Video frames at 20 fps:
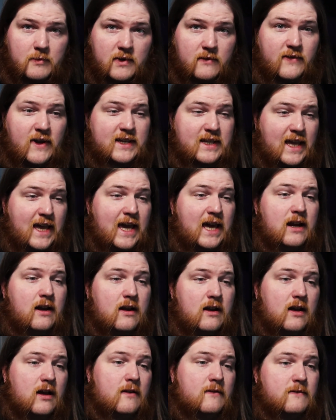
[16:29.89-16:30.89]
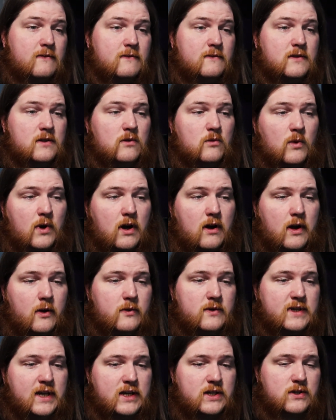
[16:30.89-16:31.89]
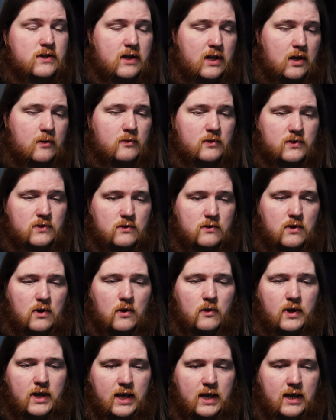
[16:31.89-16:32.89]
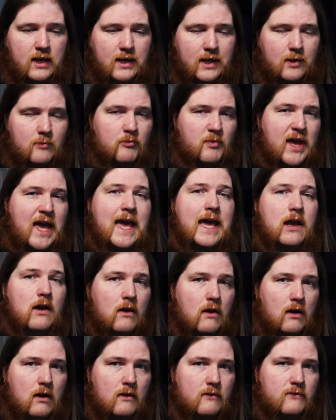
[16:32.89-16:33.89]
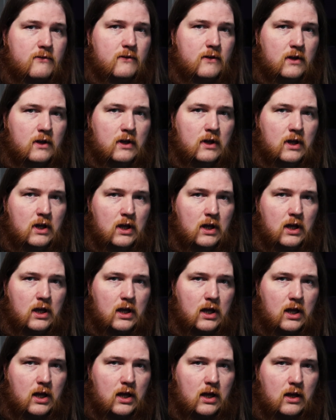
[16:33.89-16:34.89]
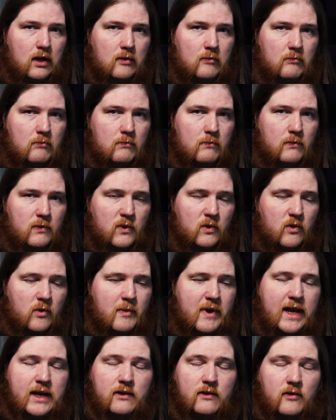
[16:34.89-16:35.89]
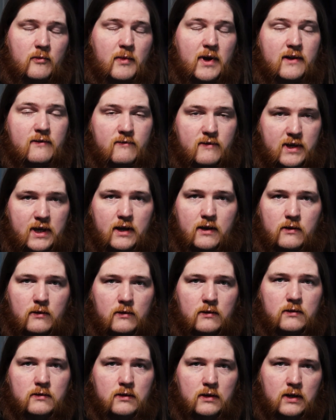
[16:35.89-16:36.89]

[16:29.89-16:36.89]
In fact, I had enough to where I was actually able to go ahead and pay off the remainder of my vehicle.